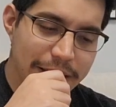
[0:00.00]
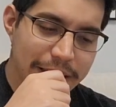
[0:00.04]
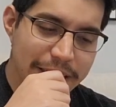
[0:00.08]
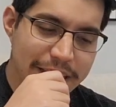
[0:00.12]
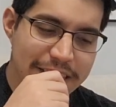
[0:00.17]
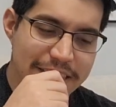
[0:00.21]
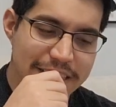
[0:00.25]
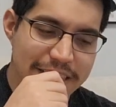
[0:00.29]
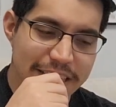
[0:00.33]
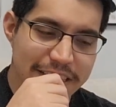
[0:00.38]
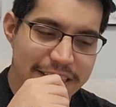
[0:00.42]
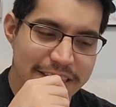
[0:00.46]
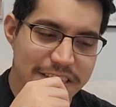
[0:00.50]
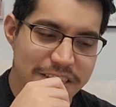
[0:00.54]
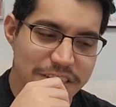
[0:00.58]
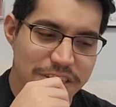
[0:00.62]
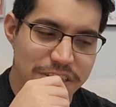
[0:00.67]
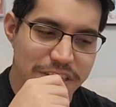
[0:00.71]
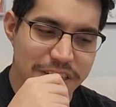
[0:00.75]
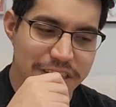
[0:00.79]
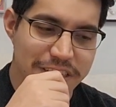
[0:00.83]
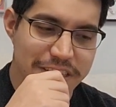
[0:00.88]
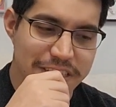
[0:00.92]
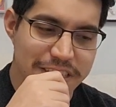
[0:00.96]
It's
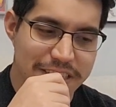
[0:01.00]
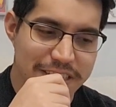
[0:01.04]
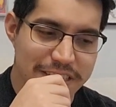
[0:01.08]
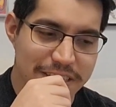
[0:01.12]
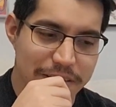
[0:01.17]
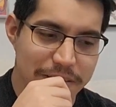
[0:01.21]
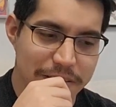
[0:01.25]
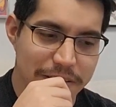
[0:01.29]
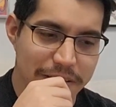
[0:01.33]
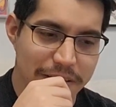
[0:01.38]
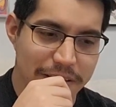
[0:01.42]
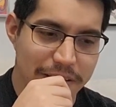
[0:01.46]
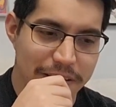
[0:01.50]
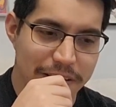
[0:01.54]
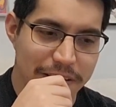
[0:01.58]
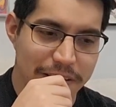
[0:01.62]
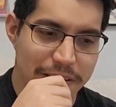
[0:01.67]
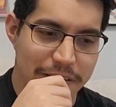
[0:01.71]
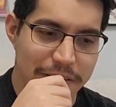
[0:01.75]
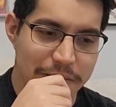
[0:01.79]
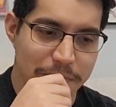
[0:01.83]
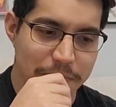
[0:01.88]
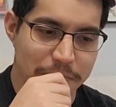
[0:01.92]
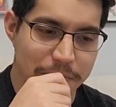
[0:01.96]
just
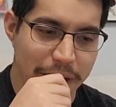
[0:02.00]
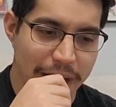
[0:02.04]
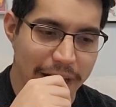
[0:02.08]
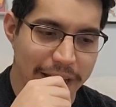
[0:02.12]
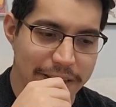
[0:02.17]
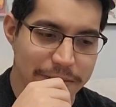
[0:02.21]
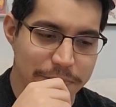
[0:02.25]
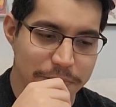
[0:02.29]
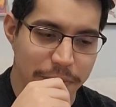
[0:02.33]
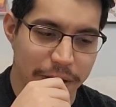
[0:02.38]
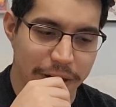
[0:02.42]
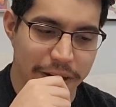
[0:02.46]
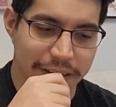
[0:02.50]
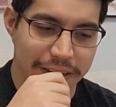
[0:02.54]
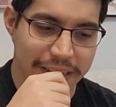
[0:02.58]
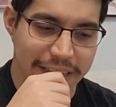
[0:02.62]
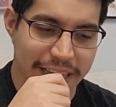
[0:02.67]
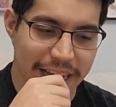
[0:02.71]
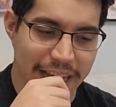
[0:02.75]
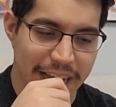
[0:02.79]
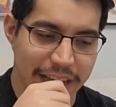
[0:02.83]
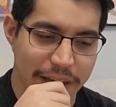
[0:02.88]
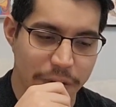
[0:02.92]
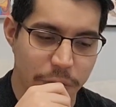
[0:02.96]

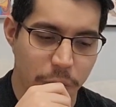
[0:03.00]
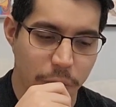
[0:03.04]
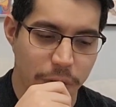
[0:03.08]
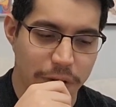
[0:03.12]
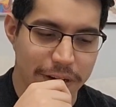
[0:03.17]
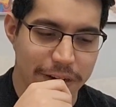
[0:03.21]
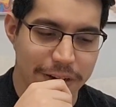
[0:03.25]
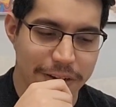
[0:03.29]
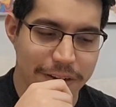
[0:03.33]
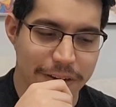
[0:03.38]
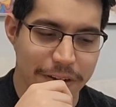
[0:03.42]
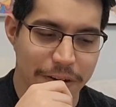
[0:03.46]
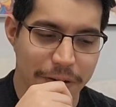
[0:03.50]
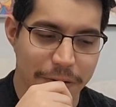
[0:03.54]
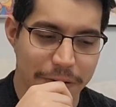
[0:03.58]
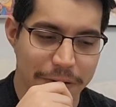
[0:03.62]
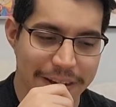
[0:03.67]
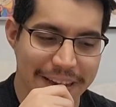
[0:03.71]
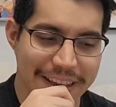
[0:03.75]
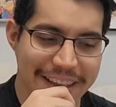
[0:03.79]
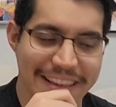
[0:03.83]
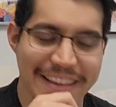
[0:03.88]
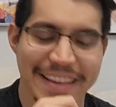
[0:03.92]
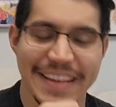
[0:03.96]
mind-boggling. I want to
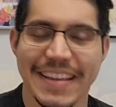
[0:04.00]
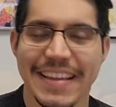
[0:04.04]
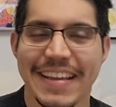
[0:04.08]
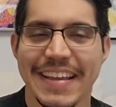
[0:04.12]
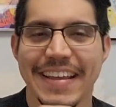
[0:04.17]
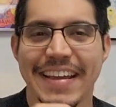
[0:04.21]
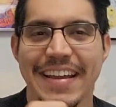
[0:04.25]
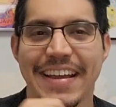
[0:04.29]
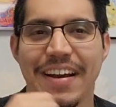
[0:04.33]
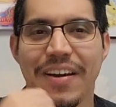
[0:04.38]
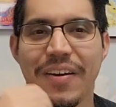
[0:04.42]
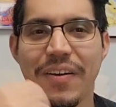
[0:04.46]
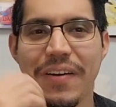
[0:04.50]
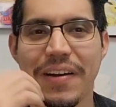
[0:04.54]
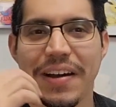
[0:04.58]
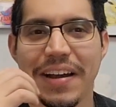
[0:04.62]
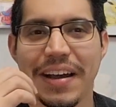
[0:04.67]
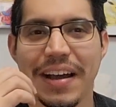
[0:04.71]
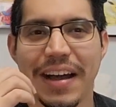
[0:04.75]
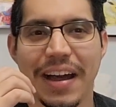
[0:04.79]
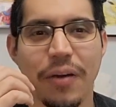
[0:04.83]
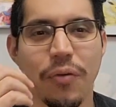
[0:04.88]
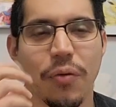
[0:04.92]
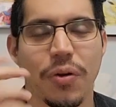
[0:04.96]
know.
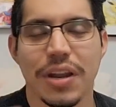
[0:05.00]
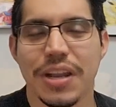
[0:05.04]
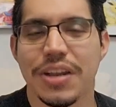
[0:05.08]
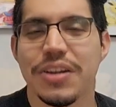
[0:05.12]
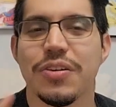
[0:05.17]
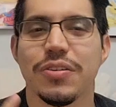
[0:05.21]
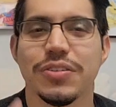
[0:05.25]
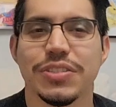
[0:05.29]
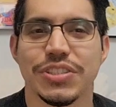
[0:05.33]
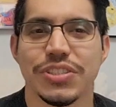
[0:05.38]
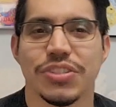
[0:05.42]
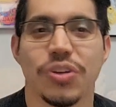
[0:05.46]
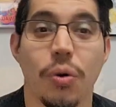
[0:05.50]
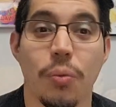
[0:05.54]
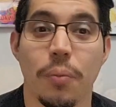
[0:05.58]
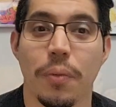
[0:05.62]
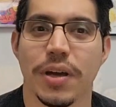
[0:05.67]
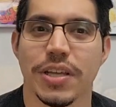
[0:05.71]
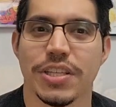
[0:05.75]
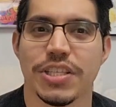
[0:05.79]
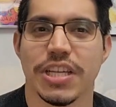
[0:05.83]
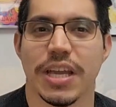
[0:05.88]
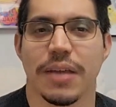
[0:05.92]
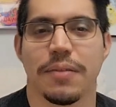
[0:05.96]
I want to know so
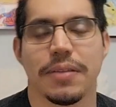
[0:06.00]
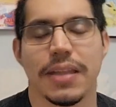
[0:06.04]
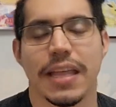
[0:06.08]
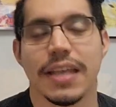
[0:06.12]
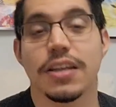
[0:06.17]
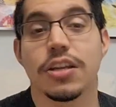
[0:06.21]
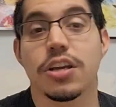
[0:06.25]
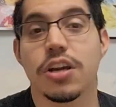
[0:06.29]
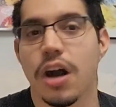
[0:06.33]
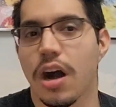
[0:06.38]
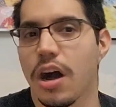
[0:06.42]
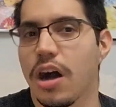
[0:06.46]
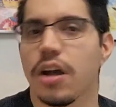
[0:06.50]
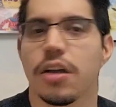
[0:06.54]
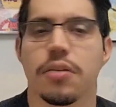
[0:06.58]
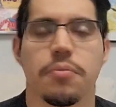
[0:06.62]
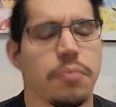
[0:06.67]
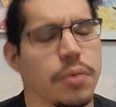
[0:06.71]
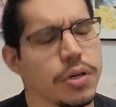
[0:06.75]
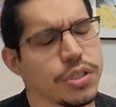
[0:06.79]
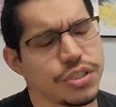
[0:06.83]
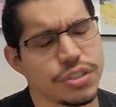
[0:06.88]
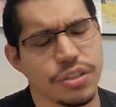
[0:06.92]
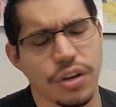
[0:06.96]
much. And then
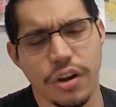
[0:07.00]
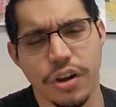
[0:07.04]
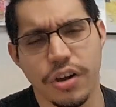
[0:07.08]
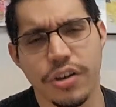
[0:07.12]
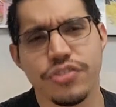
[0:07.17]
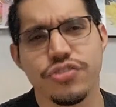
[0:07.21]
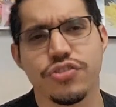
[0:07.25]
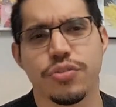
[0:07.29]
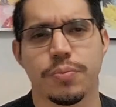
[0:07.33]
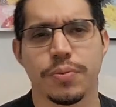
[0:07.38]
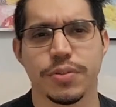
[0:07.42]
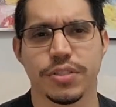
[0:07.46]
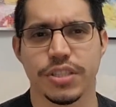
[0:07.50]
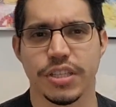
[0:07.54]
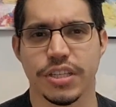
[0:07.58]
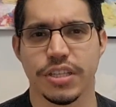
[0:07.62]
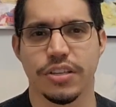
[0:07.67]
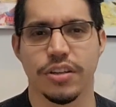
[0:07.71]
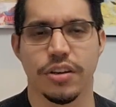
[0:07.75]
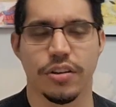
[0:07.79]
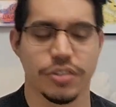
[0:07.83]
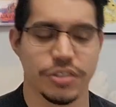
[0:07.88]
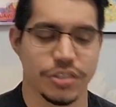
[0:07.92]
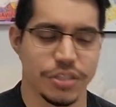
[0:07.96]
Kong must
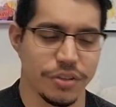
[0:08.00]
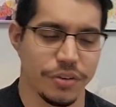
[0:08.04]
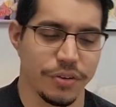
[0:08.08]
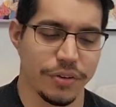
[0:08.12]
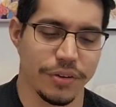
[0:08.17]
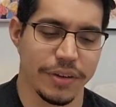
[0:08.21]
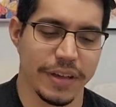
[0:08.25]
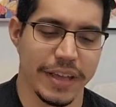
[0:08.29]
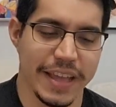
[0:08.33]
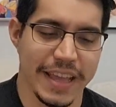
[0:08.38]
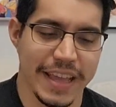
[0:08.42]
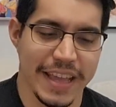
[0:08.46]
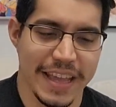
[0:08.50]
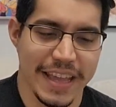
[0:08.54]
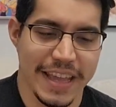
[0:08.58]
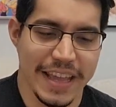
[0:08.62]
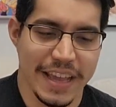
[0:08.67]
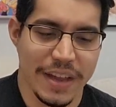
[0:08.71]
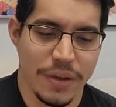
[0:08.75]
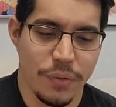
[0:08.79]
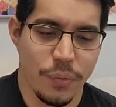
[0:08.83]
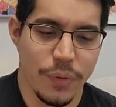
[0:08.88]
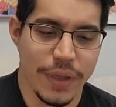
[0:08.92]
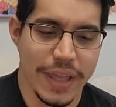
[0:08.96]
100% know. So
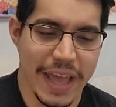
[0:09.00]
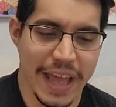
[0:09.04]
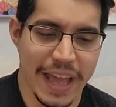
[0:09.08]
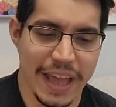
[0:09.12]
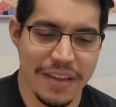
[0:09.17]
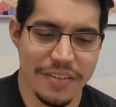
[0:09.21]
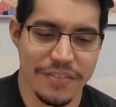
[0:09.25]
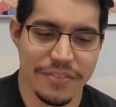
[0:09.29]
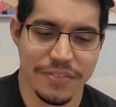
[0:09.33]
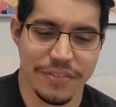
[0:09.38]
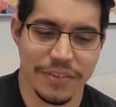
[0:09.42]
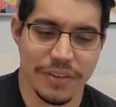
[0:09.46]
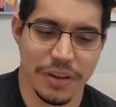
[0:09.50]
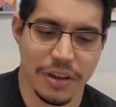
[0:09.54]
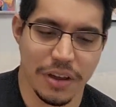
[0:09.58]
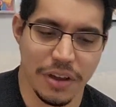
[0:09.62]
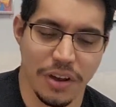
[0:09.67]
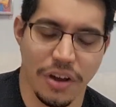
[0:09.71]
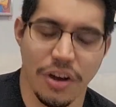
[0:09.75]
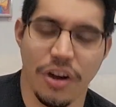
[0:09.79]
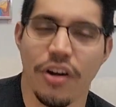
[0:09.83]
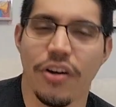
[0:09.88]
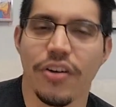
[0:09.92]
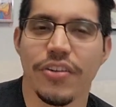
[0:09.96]
we have
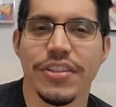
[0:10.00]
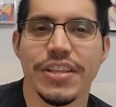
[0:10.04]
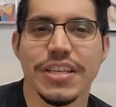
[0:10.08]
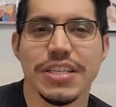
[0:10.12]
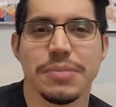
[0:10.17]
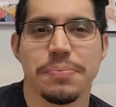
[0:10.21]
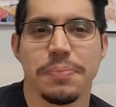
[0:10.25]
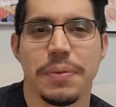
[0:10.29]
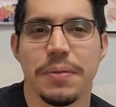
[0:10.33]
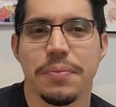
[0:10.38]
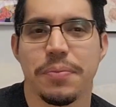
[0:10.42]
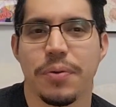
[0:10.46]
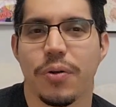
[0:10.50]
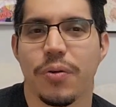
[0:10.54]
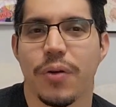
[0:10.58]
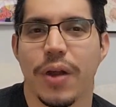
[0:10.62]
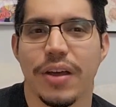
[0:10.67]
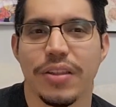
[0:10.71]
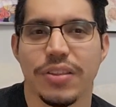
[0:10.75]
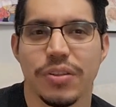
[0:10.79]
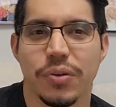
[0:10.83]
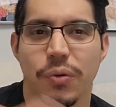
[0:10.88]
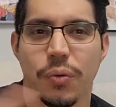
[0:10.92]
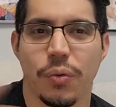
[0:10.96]
all these people
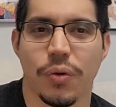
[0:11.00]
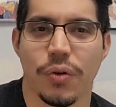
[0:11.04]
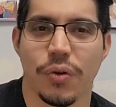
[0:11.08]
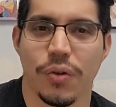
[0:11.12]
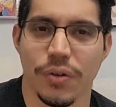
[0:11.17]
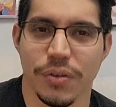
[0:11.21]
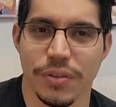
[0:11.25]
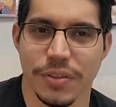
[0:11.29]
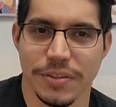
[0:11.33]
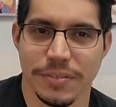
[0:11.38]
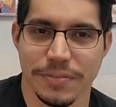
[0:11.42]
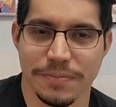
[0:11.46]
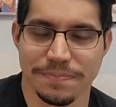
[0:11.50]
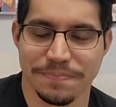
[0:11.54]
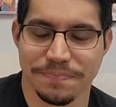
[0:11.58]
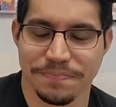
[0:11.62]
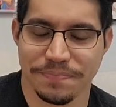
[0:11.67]
around the world,